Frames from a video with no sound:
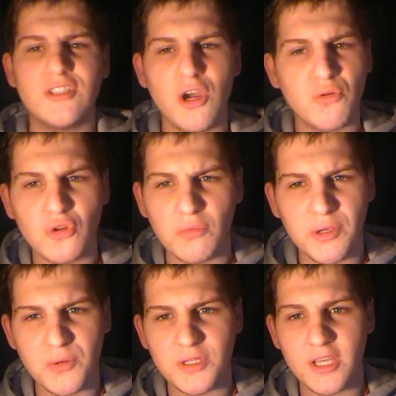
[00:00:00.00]
total
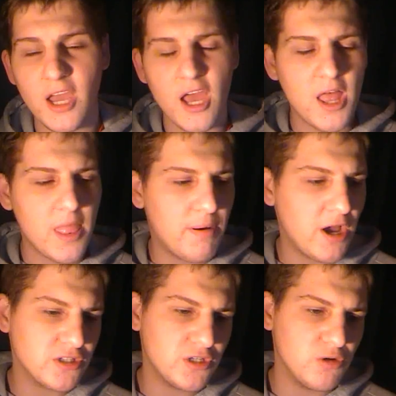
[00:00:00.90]
beauty. The
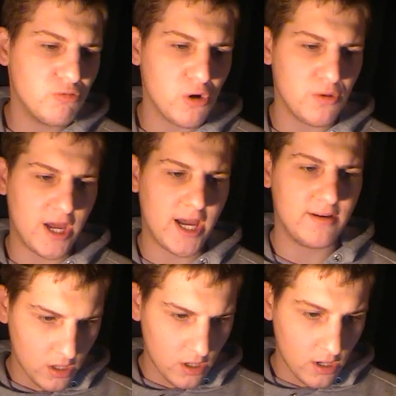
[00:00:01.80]
person who wrote
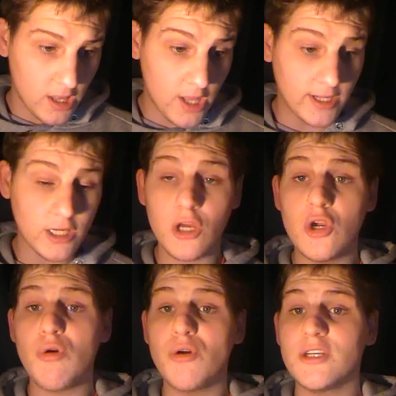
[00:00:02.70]
that, no, I don't know
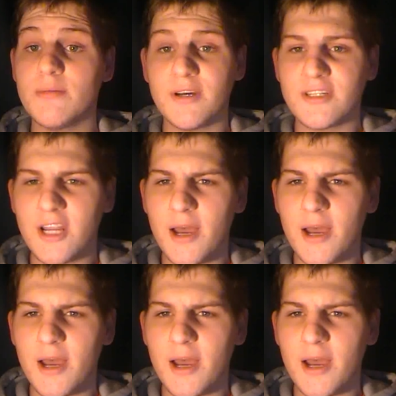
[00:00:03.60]
who wrote it, but